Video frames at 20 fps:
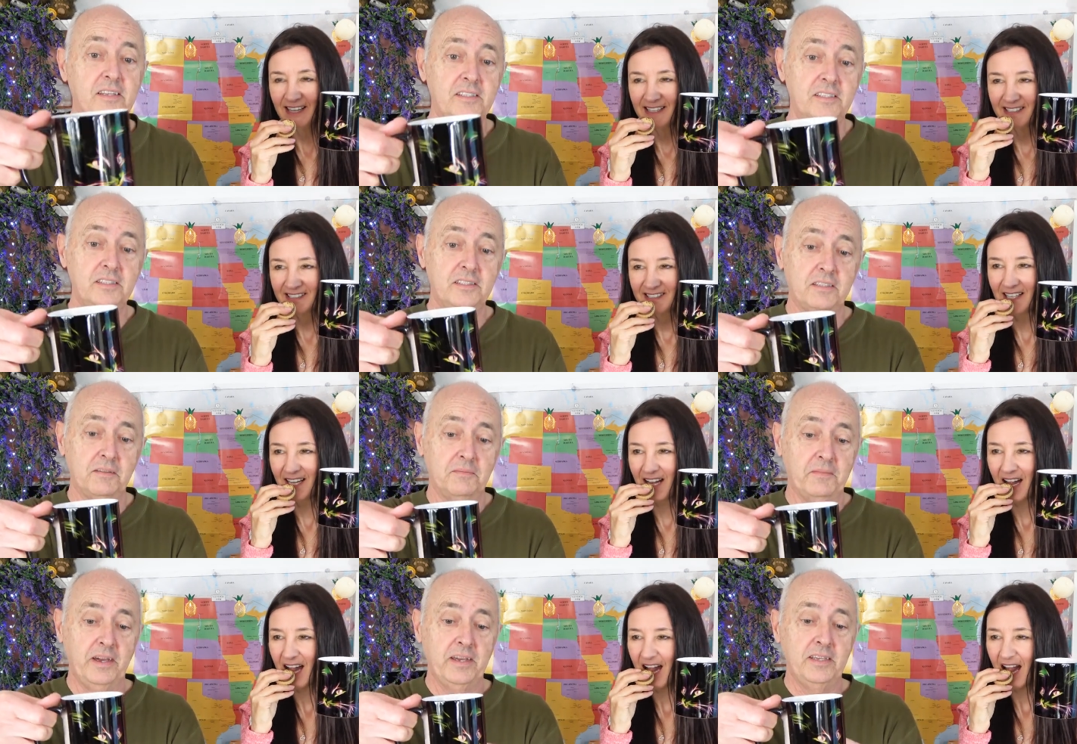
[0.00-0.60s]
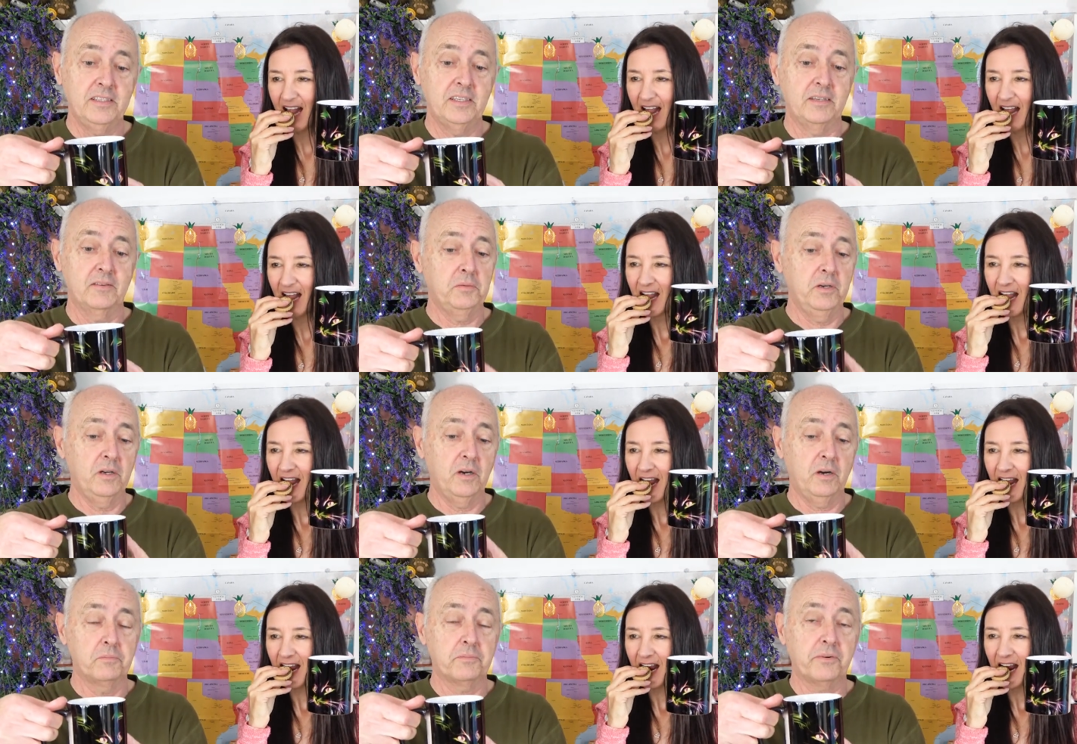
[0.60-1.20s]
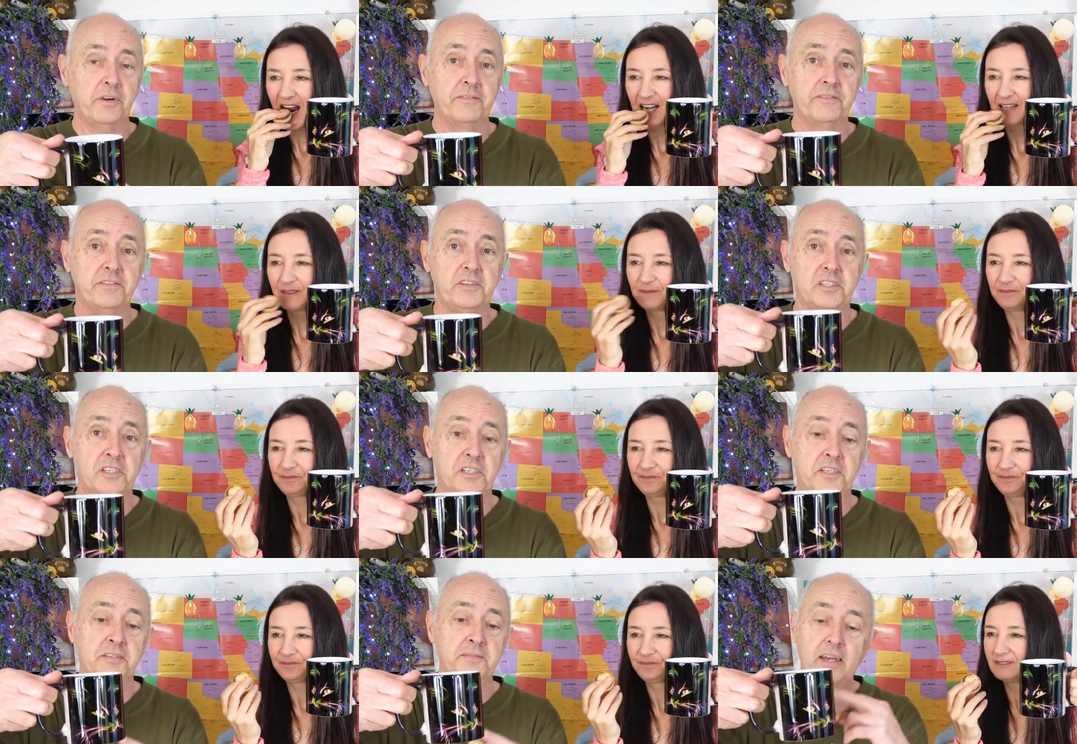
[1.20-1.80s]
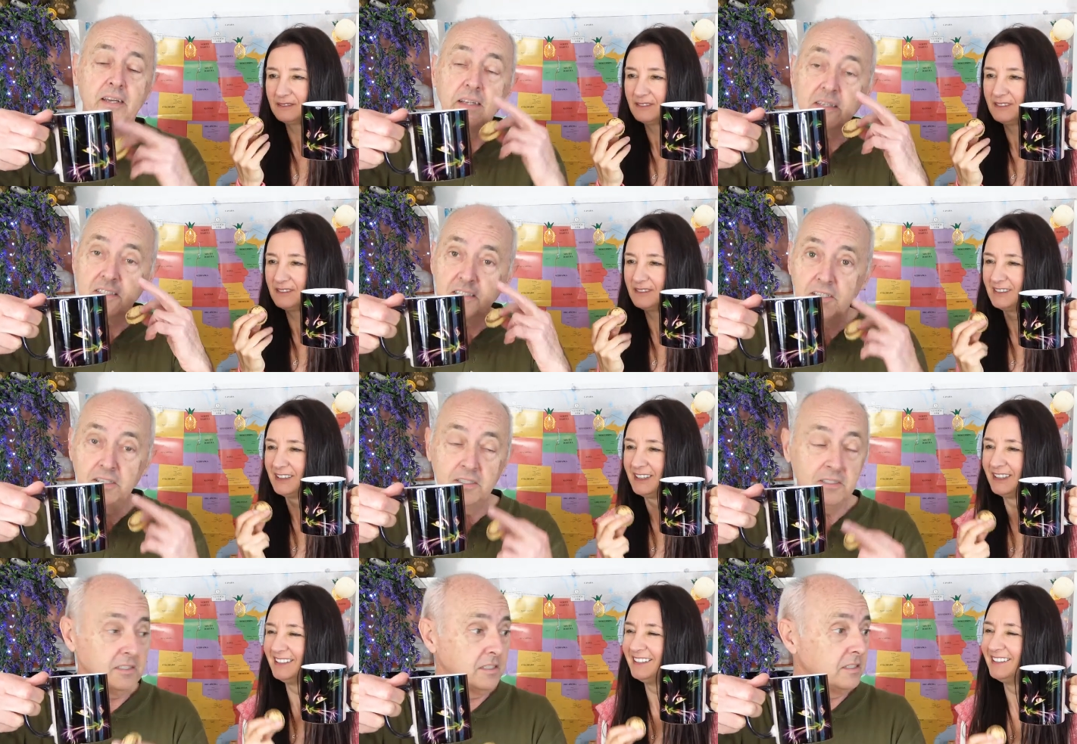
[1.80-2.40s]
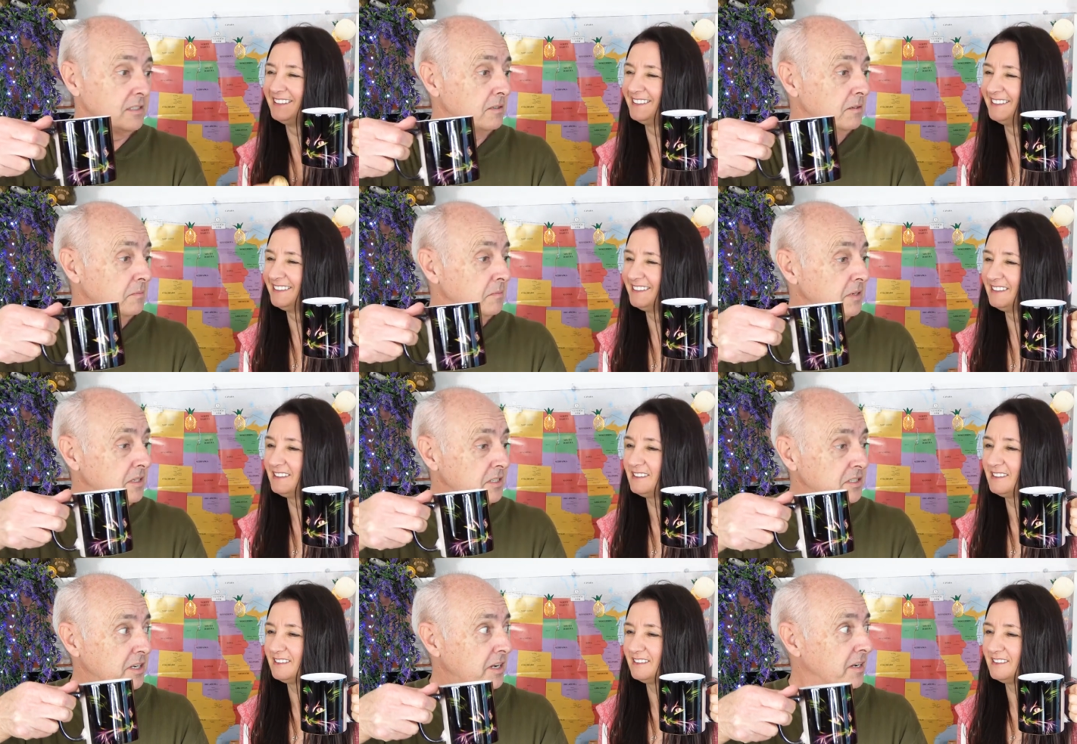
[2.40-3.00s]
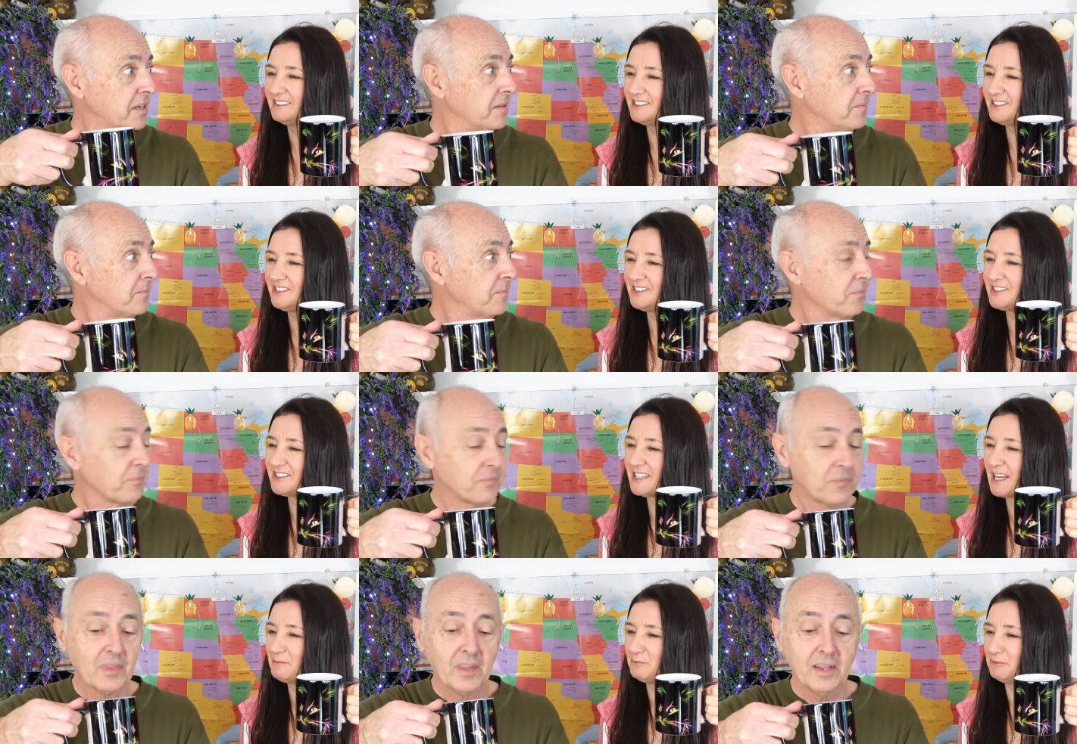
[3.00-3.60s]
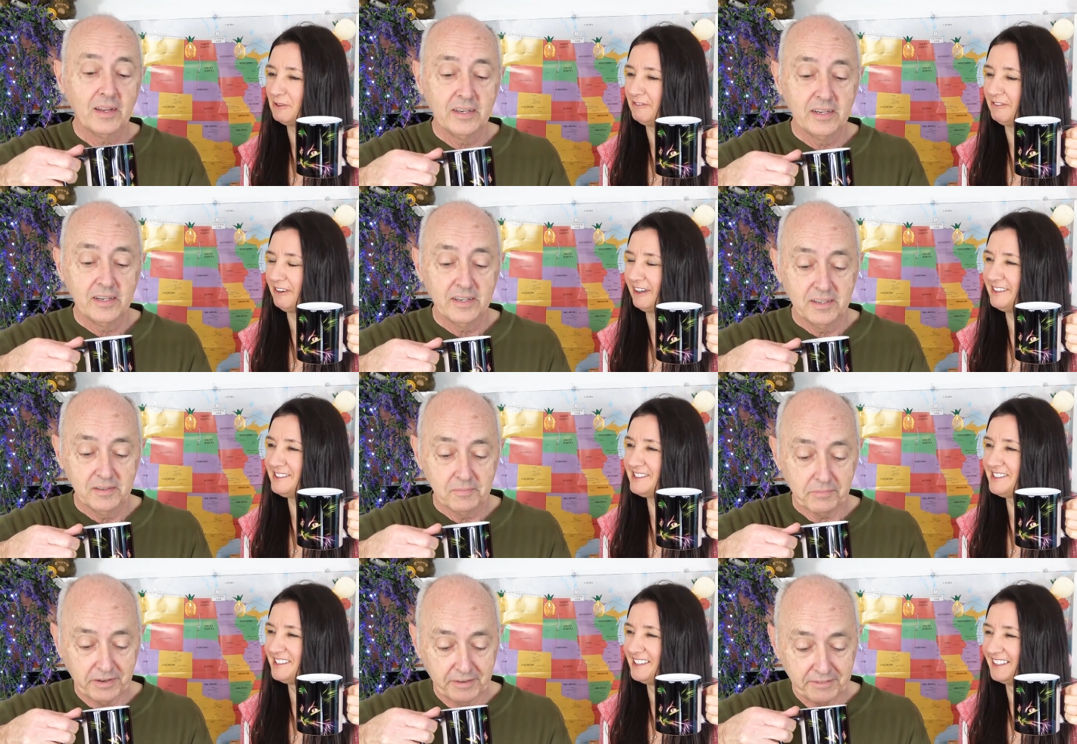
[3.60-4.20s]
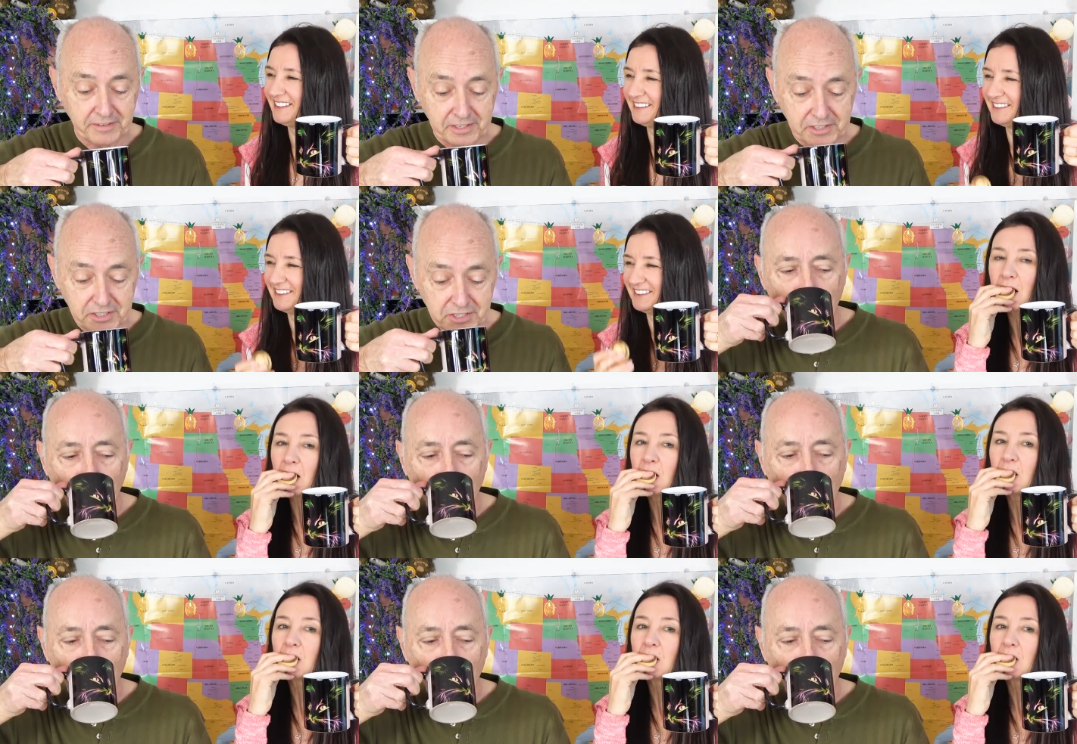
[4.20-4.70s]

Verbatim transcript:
Speaker 1: This is amazing. Put hot beverage in and it turns into a picture. Did you say beverage? Beverage.